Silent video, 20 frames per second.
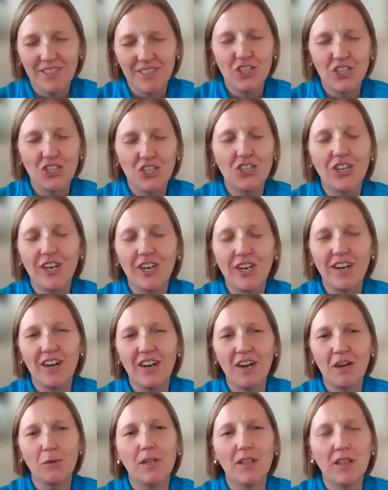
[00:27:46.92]

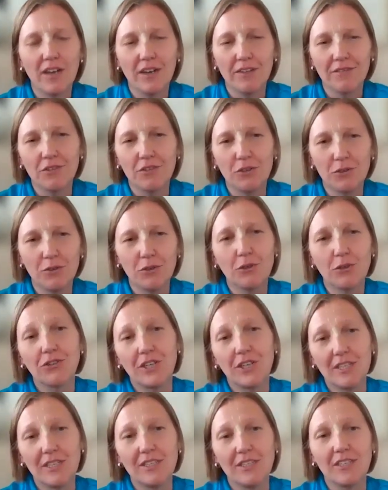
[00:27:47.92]
share our love to
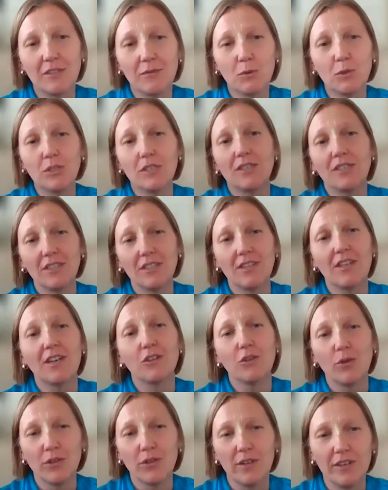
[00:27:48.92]
Ukrainian devotees and
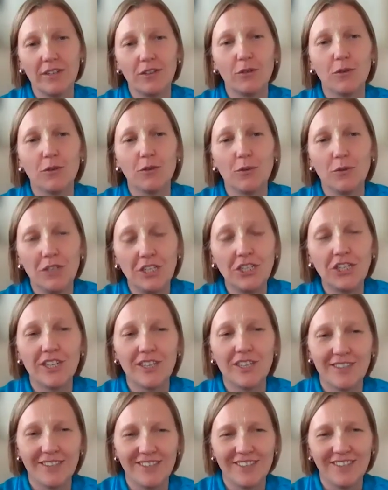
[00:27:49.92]
not only to each
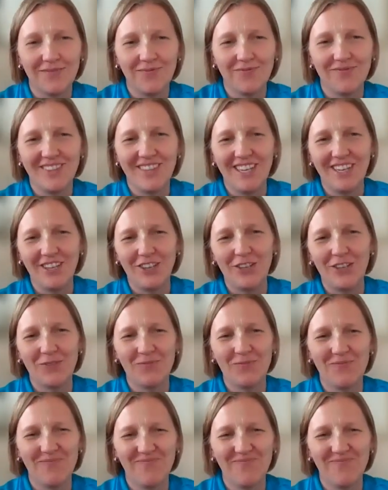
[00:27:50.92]
other. Thank you.